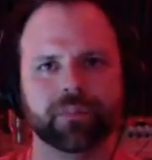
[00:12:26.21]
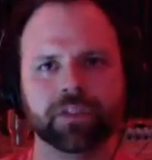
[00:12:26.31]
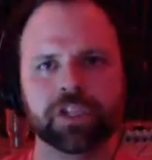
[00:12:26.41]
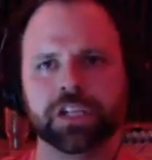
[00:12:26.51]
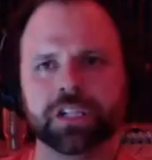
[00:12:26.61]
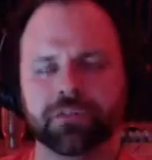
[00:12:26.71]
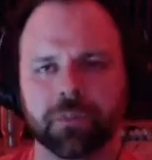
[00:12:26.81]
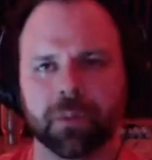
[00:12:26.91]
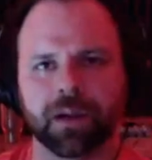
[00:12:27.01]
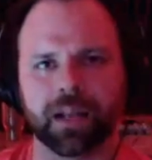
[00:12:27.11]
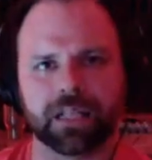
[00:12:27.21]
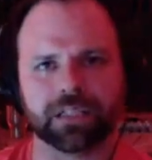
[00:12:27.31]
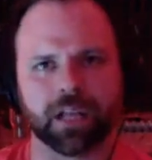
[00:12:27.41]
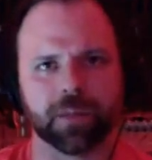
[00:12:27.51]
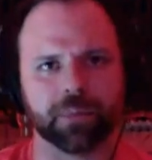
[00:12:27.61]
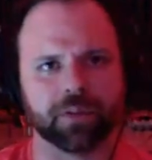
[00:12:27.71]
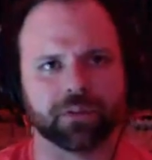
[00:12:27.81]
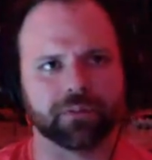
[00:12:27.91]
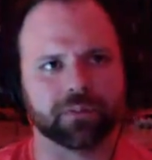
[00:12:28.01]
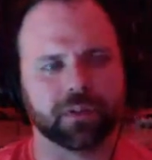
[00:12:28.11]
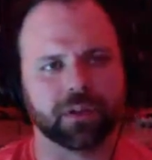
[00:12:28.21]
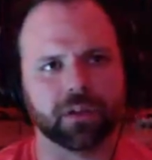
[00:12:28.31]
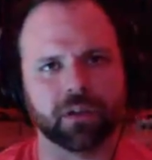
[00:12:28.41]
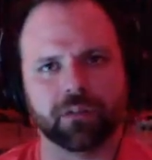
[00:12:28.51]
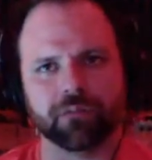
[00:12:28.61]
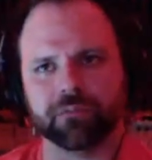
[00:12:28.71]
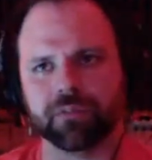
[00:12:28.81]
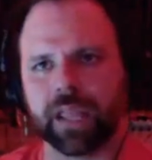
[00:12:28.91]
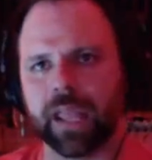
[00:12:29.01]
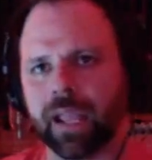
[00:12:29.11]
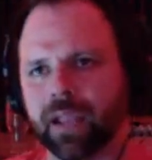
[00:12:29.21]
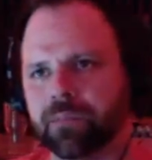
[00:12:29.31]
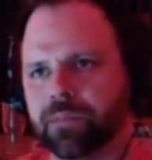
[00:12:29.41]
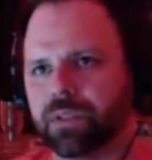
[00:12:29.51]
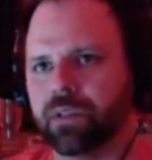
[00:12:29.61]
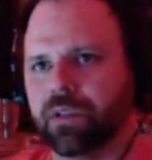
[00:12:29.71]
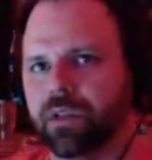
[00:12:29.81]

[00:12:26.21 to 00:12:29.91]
judging from our last couple of games,